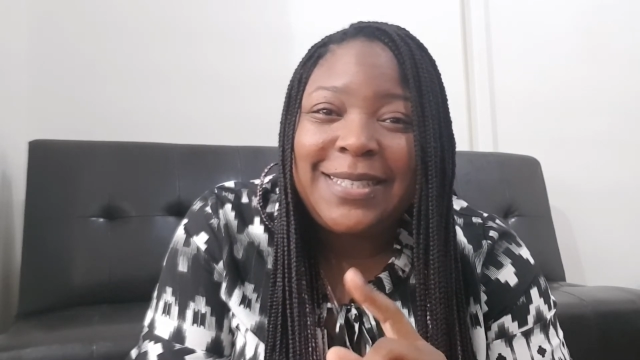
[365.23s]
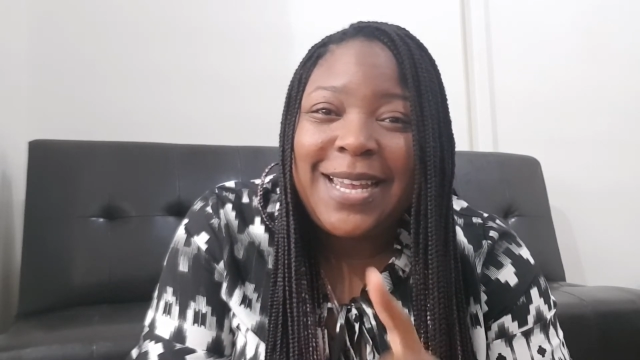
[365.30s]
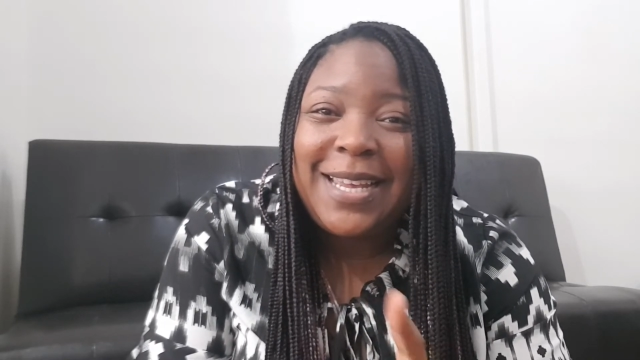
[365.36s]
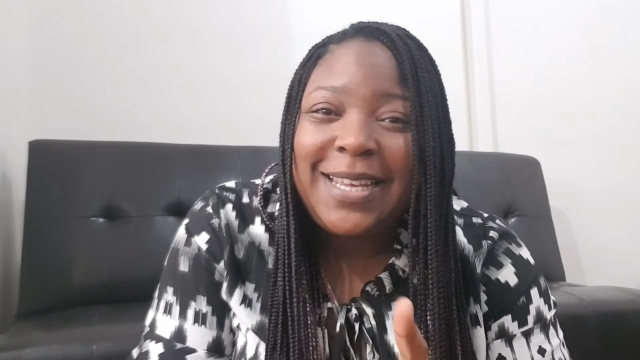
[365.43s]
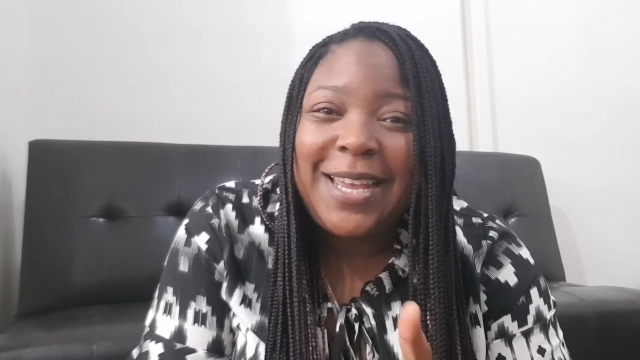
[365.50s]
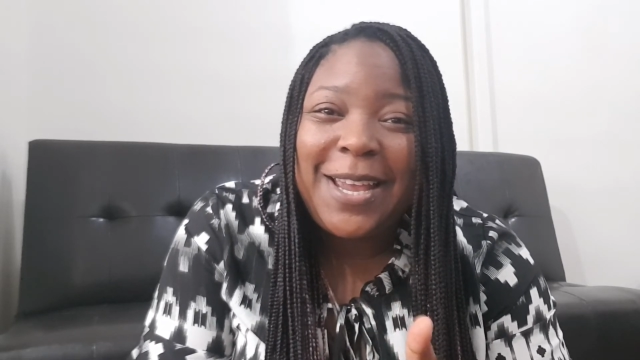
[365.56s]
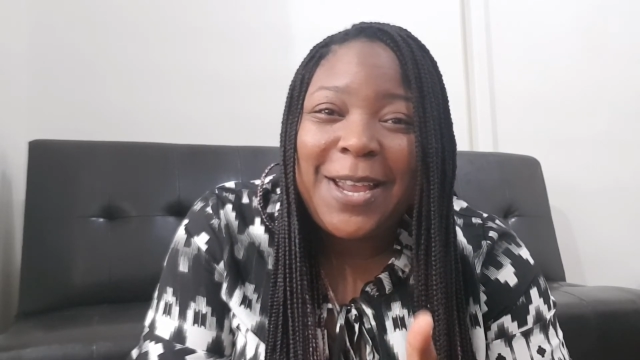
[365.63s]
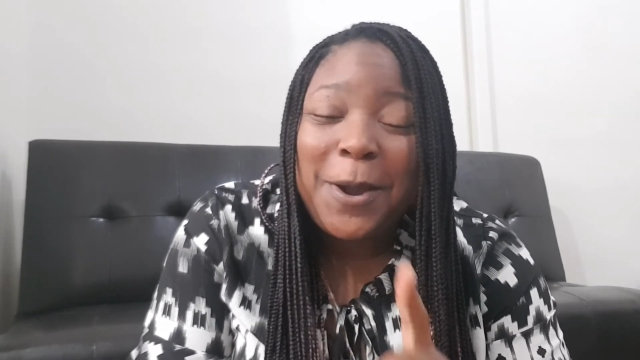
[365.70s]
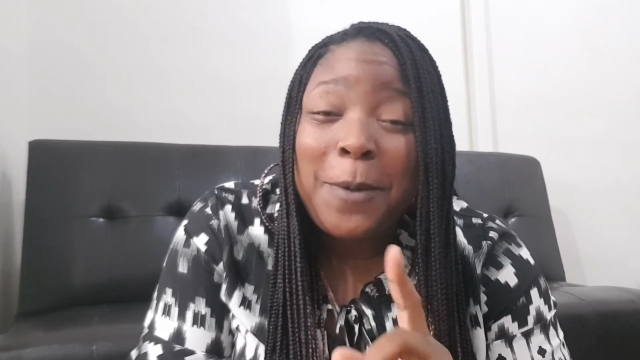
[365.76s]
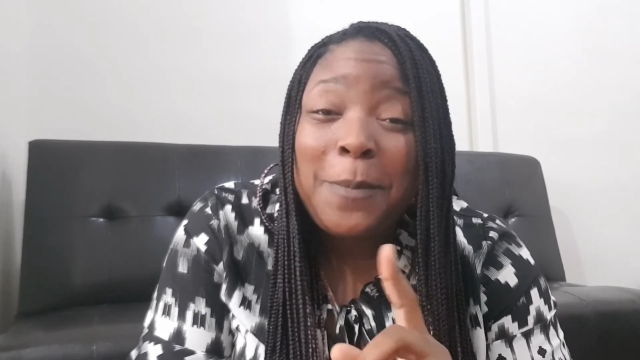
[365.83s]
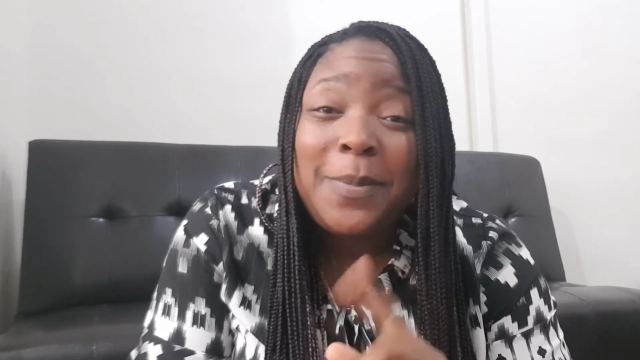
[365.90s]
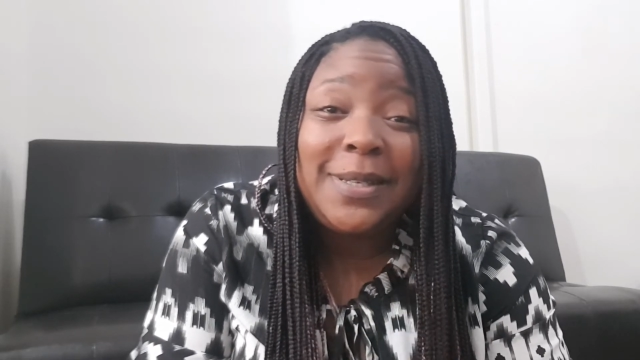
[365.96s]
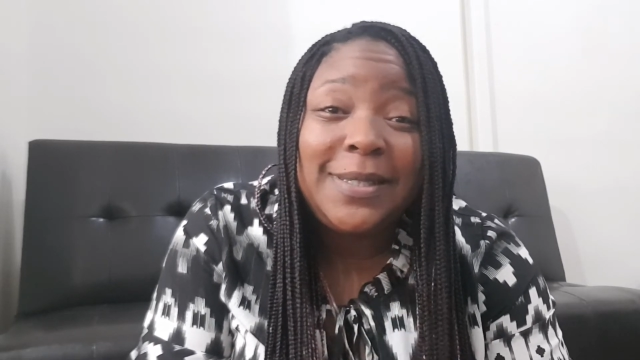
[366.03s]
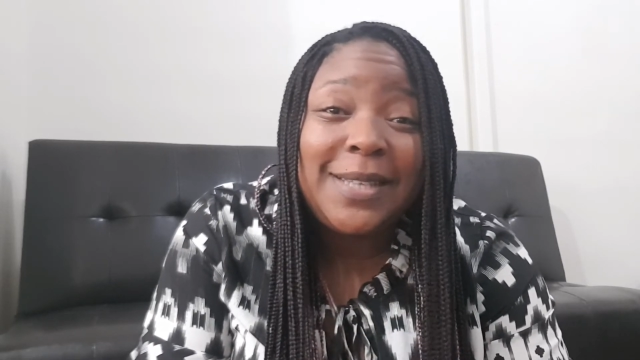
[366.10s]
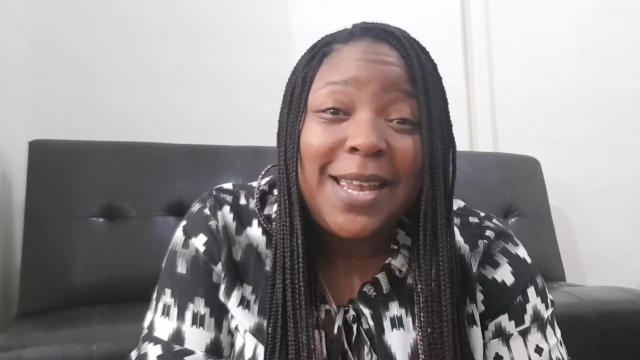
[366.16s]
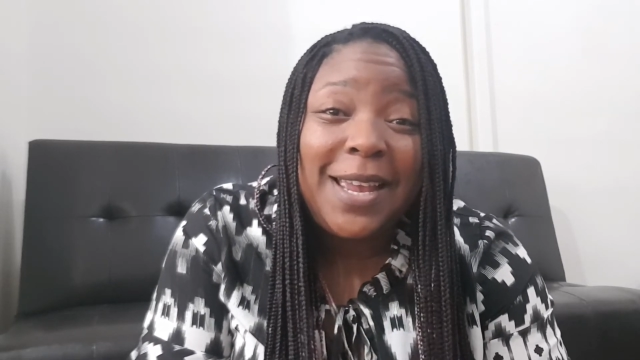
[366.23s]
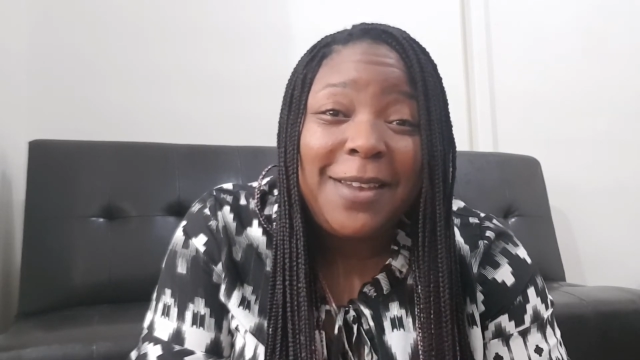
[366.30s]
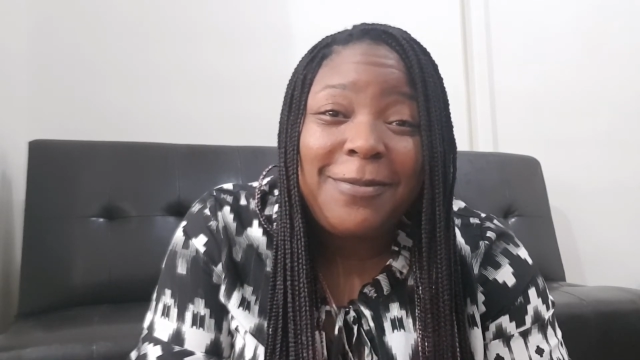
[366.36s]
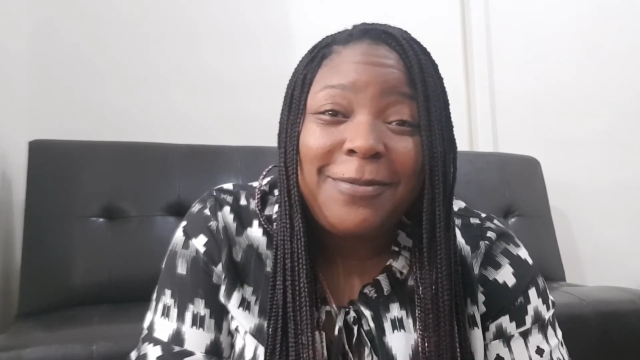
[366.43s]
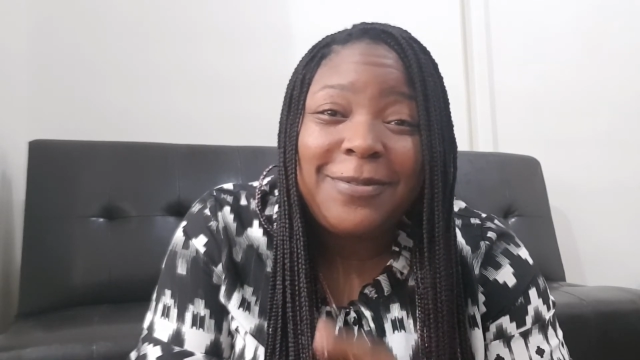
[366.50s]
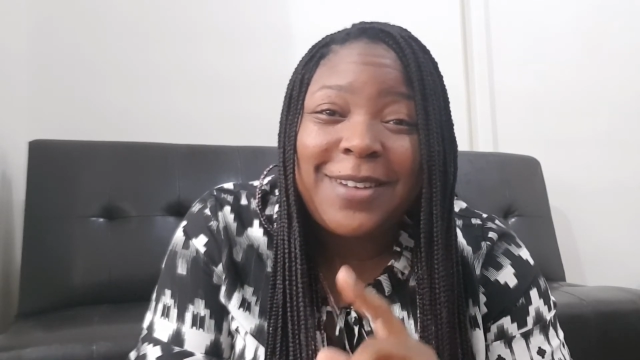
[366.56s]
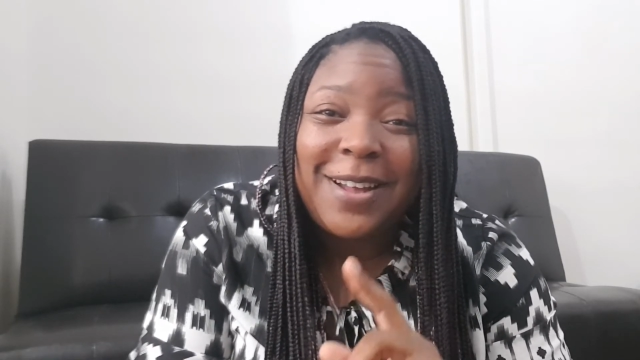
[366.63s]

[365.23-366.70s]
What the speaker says: take care, be safe,